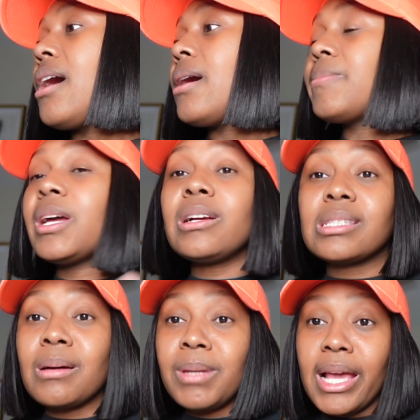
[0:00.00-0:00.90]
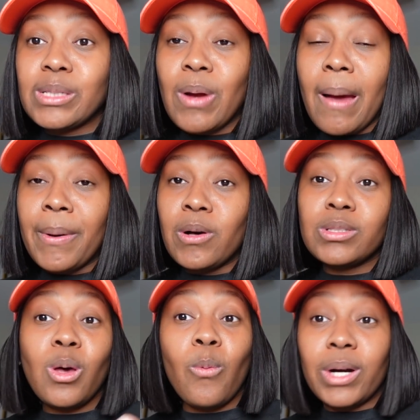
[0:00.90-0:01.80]
There are some days where I
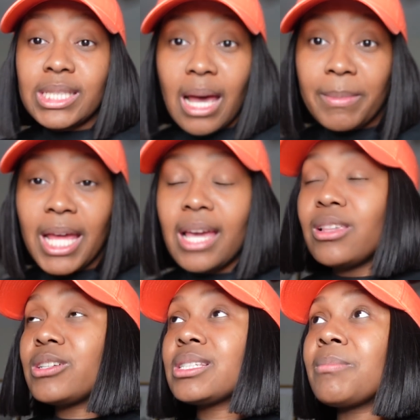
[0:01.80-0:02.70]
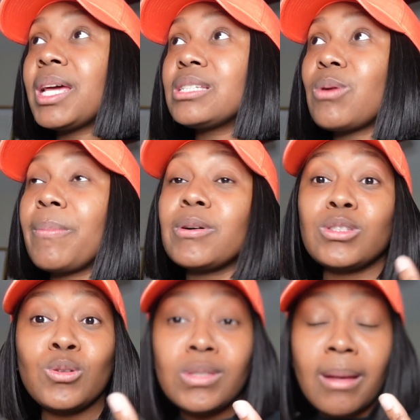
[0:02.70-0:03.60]
post 1 time a day. There are some days where I
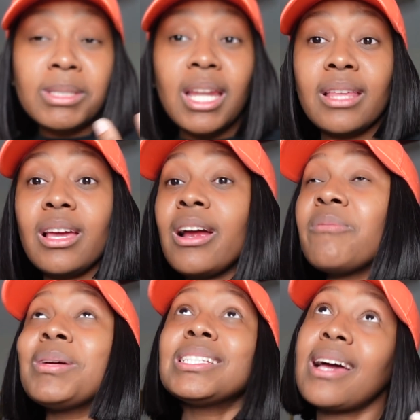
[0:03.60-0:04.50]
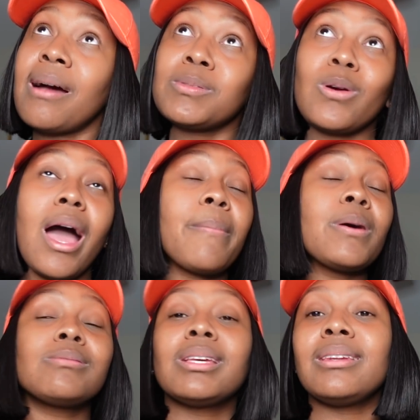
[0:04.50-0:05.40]
post 2 times a day. There have been times where I
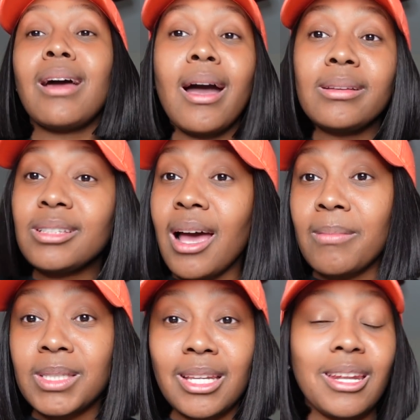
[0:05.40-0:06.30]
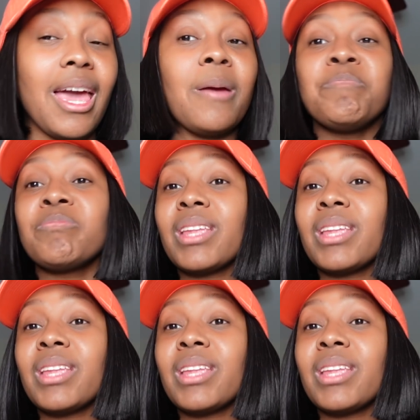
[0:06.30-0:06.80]
posted 9 times in a day.